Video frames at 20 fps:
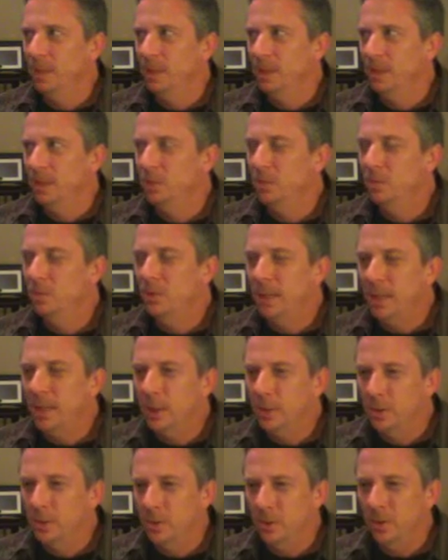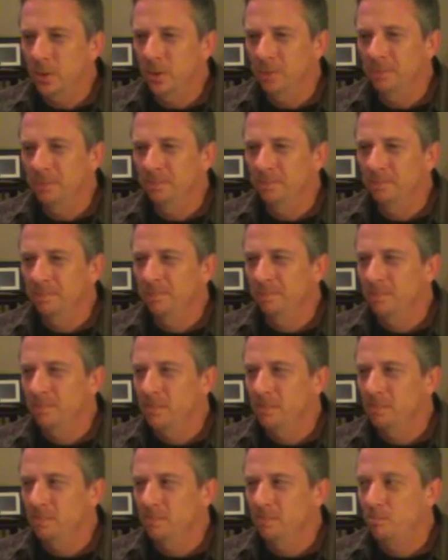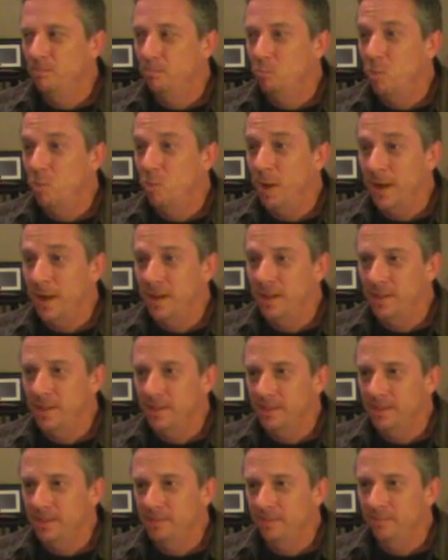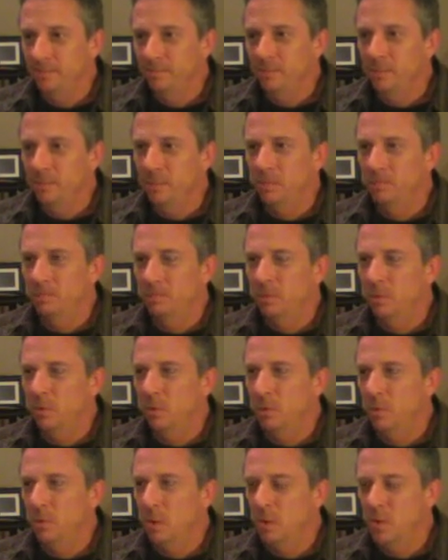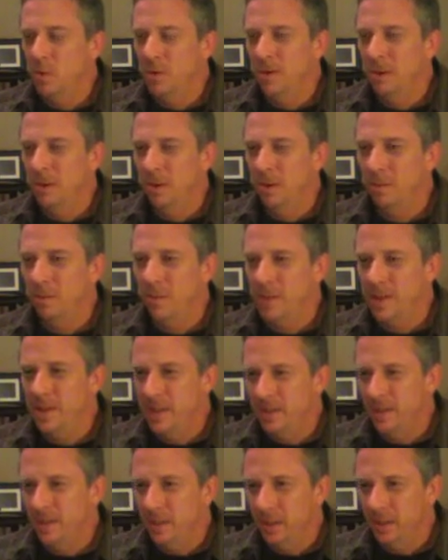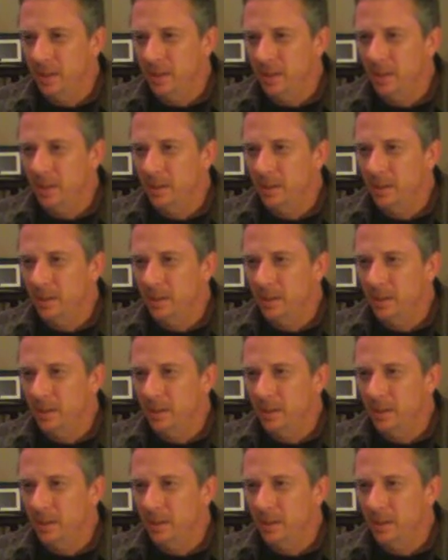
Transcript: unique to the race, to those that are receiving it.